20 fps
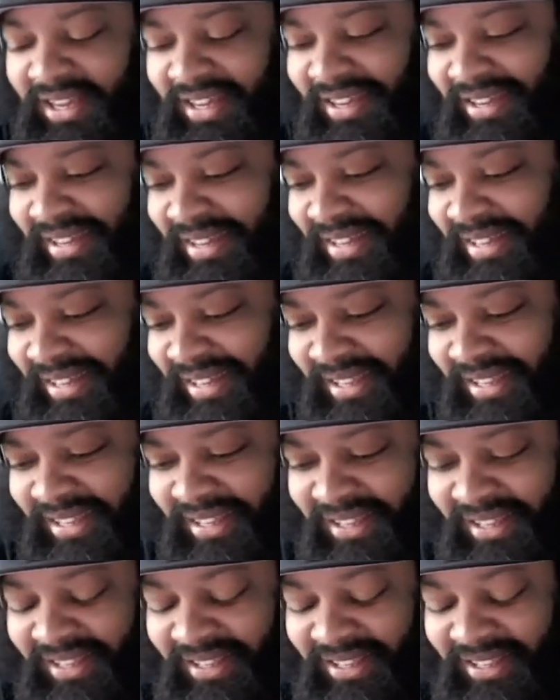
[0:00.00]

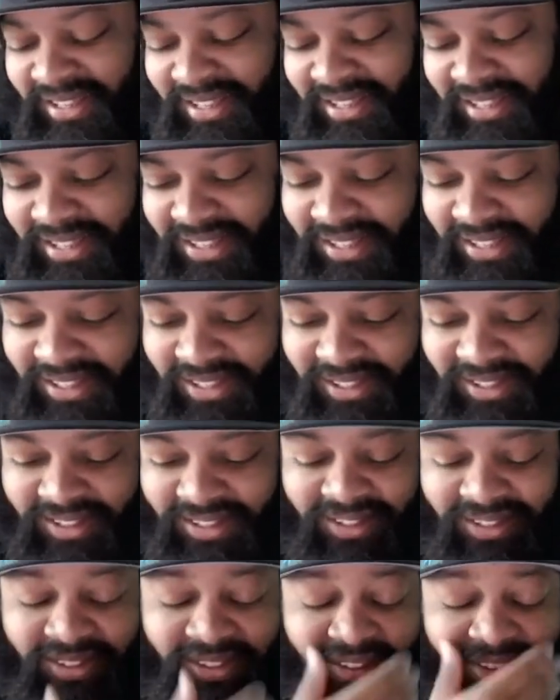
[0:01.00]

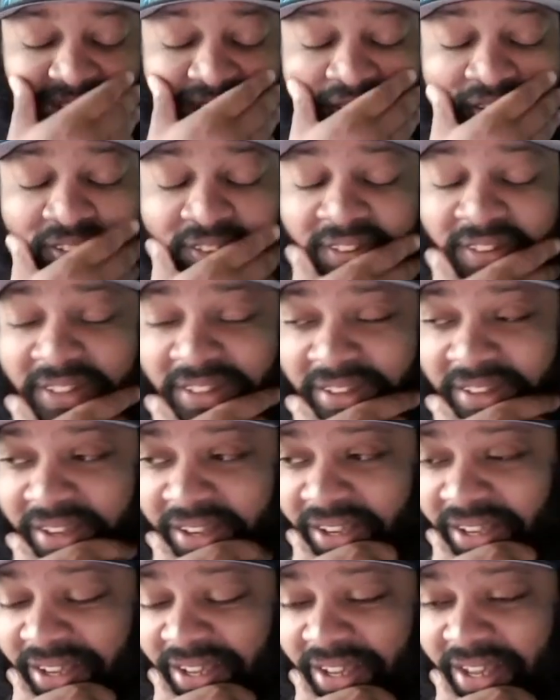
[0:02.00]

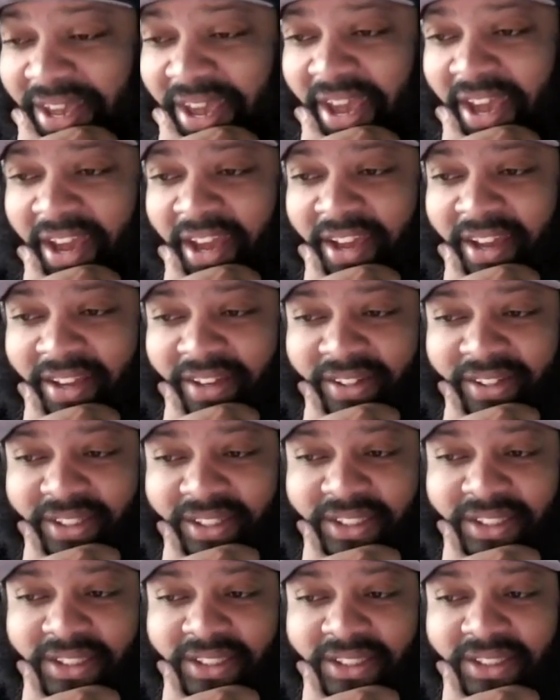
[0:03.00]

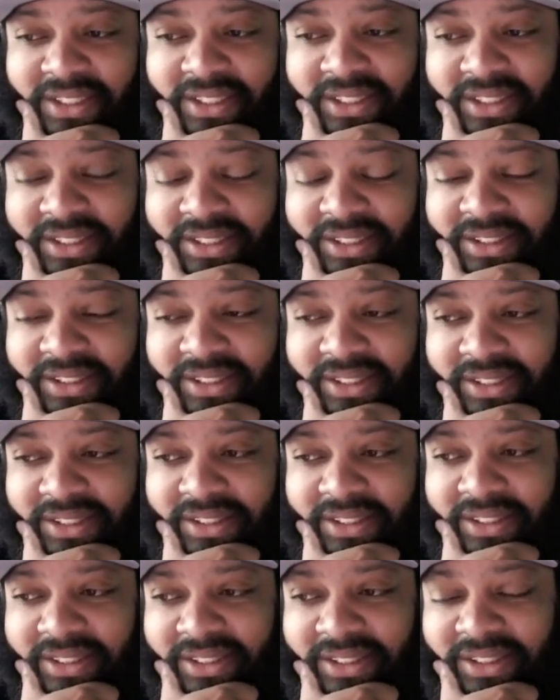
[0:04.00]

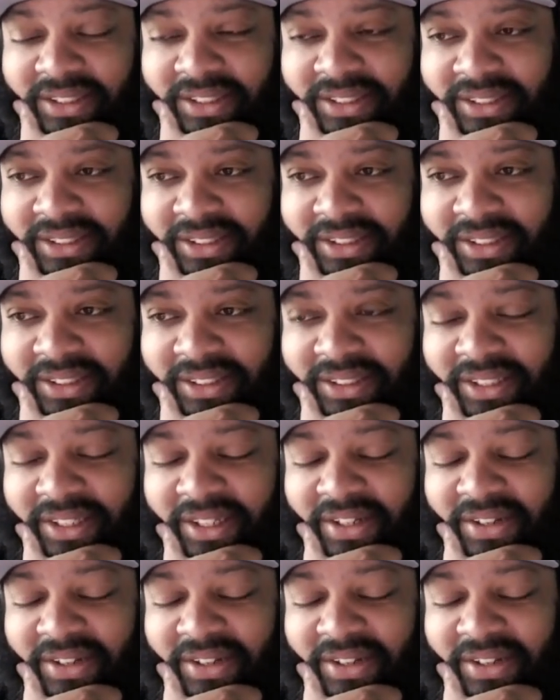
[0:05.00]
The person shown says nothing.